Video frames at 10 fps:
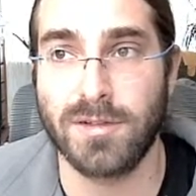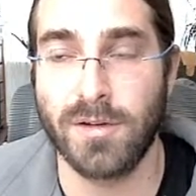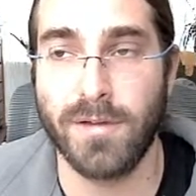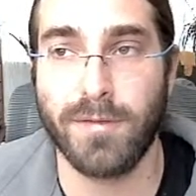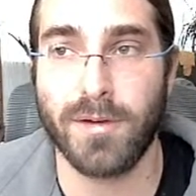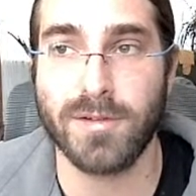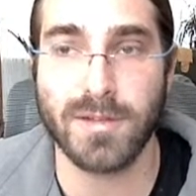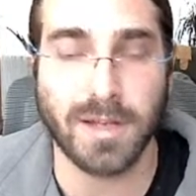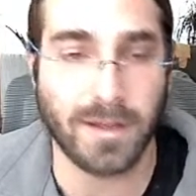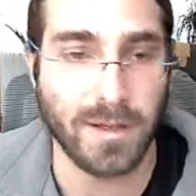So if there's
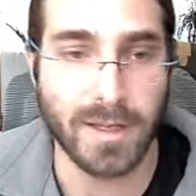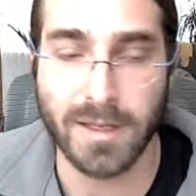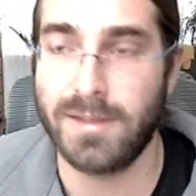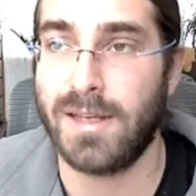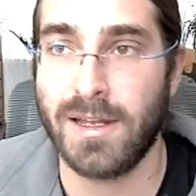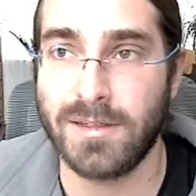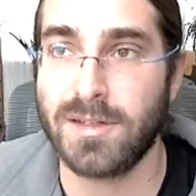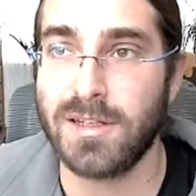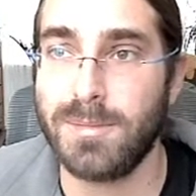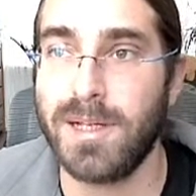like 10
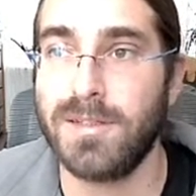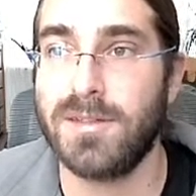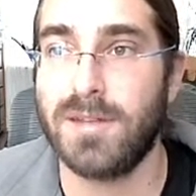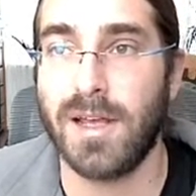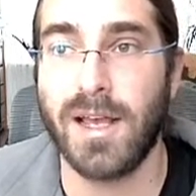suspects